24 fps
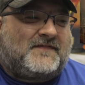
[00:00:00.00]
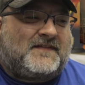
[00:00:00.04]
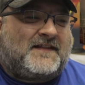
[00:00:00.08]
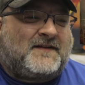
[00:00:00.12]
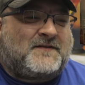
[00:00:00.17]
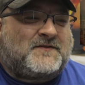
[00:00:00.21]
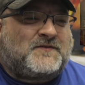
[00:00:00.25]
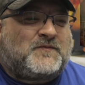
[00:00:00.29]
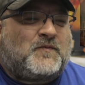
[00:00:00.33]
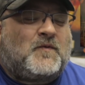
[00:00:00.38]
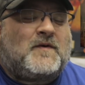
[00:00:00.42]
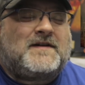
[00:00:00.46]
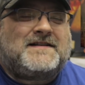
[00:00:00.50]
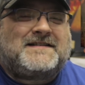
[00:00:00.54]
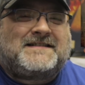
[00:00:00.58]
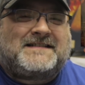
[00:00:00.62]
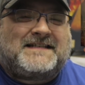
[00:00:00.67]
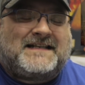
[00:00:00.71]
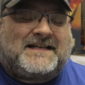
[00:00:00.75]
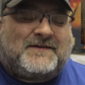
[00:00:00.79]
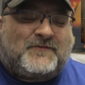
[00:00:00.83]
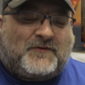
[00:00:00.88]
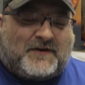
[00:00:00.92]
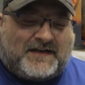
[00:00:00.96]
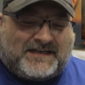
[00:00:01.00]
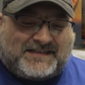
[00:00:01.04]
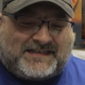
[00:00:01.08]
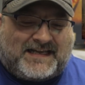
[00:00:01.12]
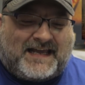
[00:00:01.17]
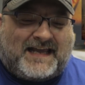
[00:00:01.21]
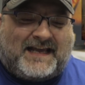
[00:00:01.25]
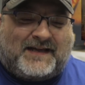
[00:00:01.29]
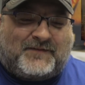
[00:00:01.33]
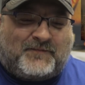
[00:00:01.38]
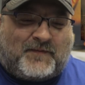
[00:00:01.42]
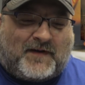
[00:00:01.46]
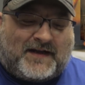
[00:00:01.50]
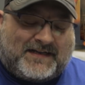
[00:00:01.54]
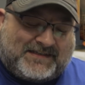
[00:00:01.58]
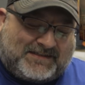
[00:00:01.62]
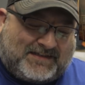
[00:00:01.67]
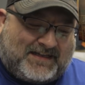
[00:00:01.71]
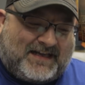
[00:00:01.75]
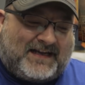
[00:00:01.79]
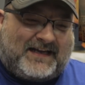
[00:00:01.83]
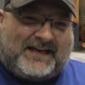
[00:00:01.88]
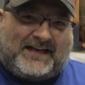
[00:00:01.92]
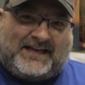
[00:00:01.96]
There's one scene where he's hanging by his
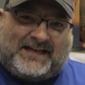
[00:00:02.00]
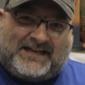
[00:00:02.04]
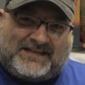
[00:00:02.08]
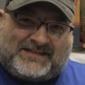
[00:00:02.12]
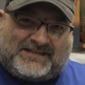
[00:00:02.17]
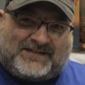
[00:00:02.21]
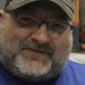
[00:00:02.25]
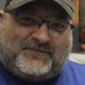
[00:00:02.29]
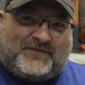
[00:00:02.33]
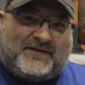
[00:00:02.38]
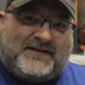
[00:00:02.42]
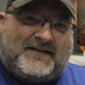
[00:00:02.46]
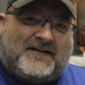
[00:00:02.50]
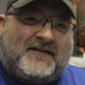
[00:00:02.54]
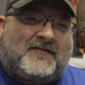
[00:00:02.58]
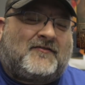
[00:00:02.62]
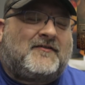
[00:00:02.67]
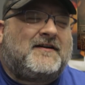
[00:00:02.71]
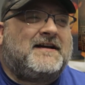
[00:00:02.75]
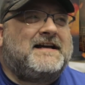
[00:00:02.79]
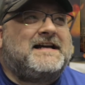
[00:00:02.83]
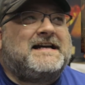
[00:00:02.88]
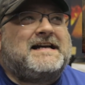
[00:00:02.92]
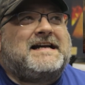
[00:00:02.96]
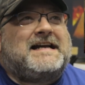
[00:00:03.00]
leg and he hits the window,